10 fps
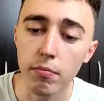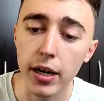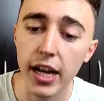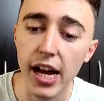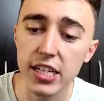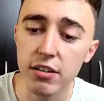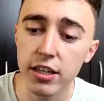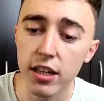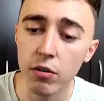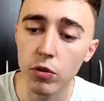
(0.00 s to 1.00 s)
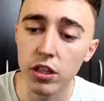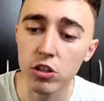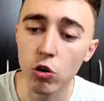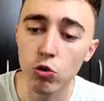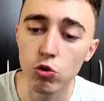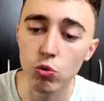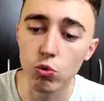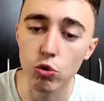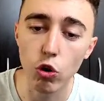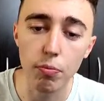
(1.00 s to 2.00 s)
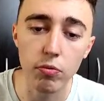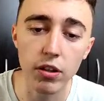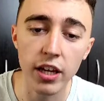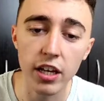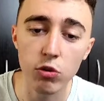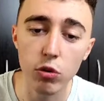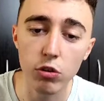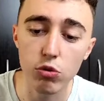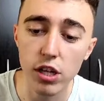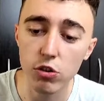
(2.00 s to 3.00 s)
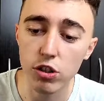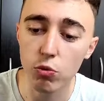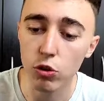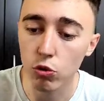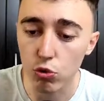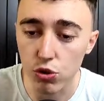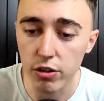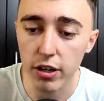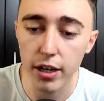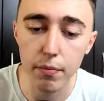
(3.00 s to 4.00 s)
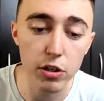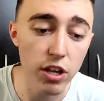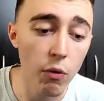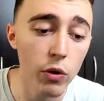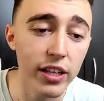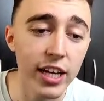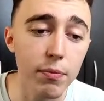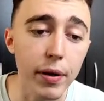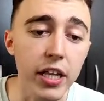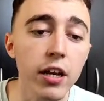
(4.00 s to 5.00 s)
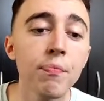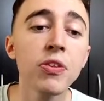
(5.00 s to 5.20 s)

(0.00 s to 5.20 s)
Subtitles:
my hash rate, and when this goes to top, like in 22 seconds, it will go to 0 again because I will get paid.